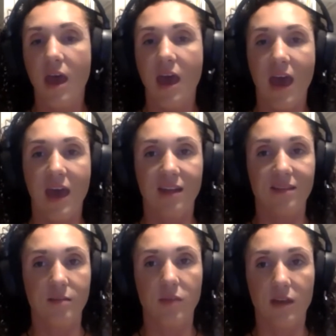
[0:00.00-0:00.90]
And it
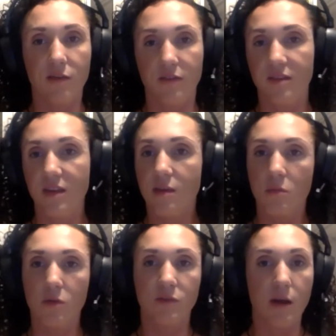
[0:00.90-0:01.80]
seemed like physique
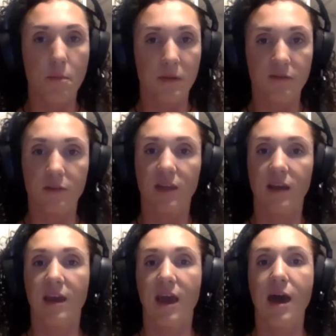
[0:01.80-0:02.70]
moved up and filled
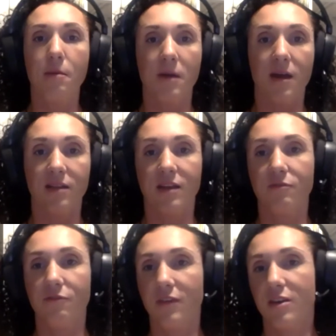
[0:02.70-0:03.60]
that gap. And then
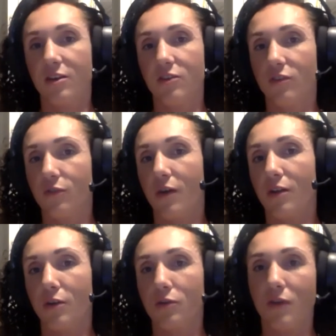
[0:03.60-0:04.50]
figure just
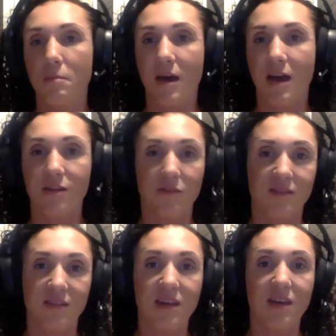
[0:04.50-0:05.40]
followed right behind
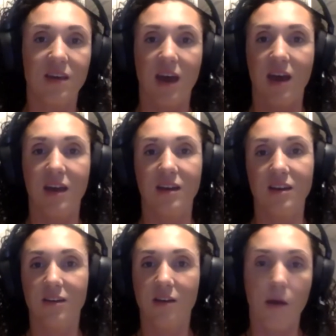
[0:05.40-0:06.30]
physique
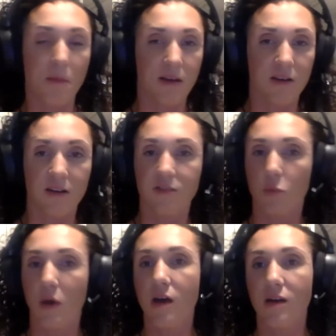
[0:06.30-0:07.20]
and got bigger as
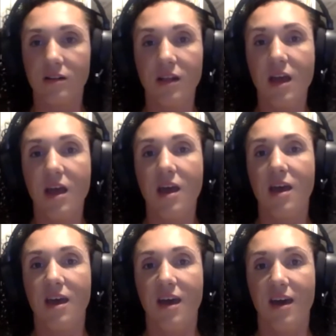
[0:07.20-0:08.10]
well.
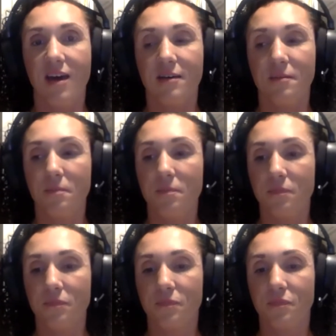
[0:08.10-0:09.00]
Um,
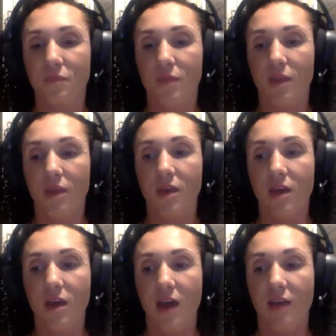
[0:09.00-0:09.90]

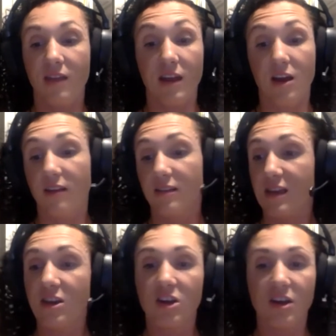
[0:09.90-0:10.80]
and then it got
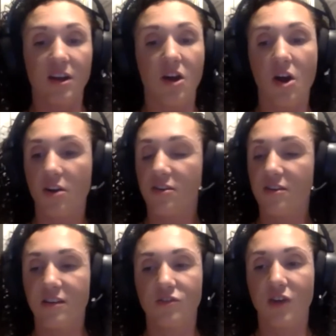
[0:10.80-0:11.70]
leaner and harder
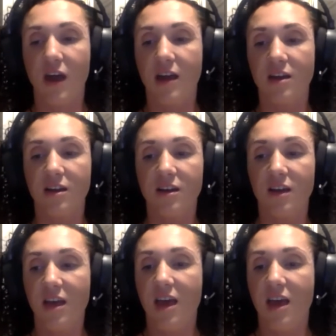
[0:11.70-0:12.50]
and drier.